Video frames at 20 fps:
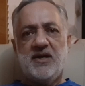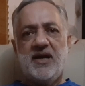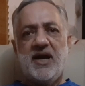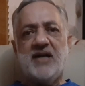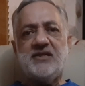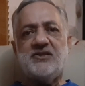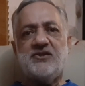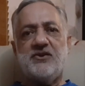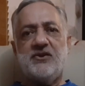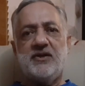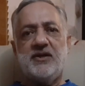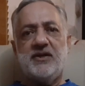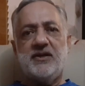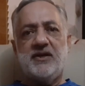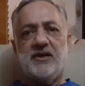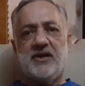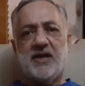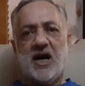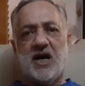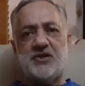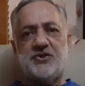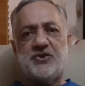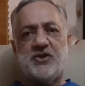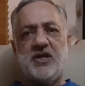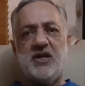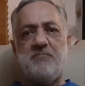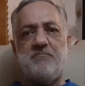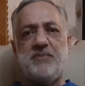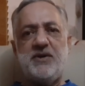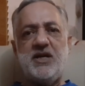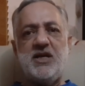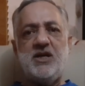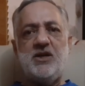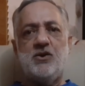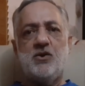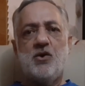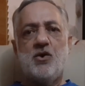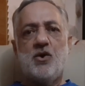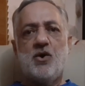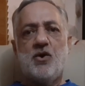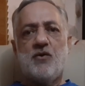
has largely been